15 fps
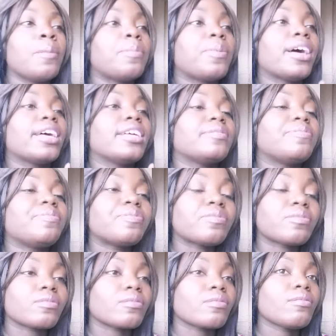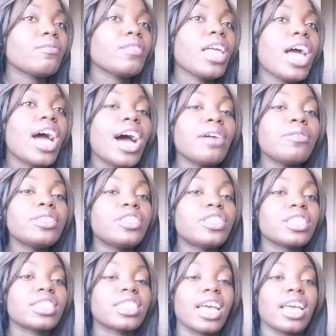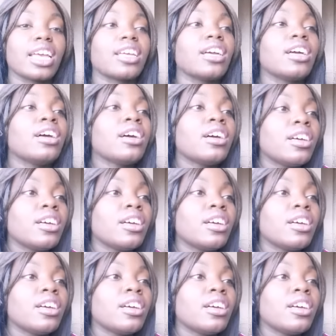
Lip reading: But I was just like,